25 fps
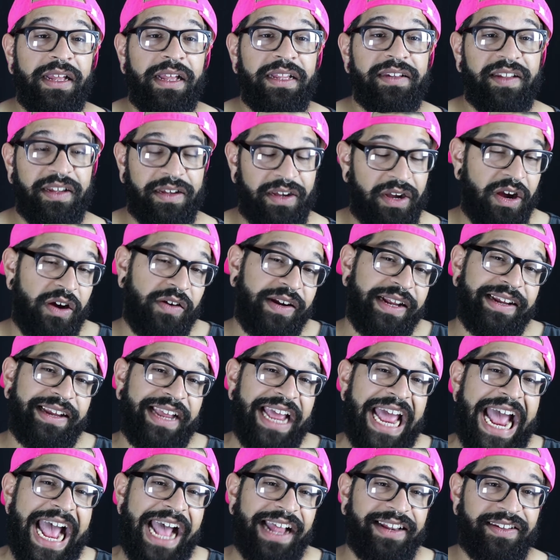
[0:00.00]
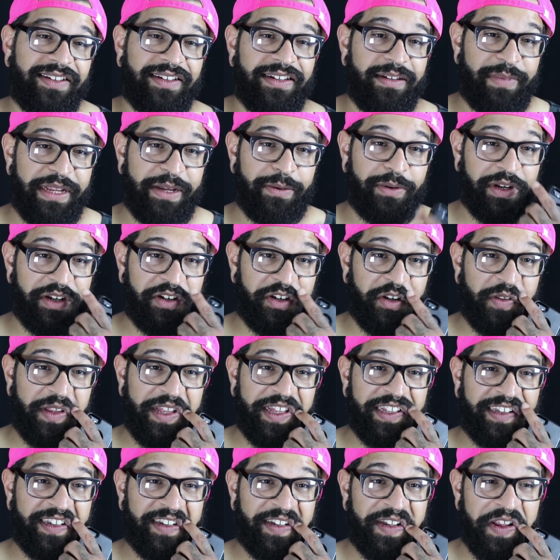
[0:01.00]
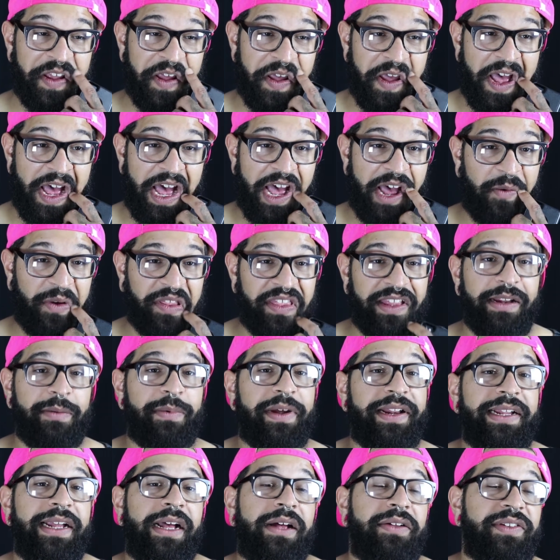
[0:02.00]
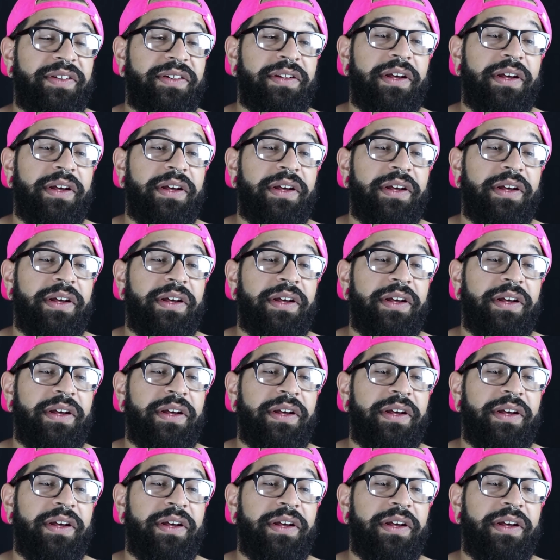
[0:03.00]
It's like herding cats to be able to do this uh, with anybody else.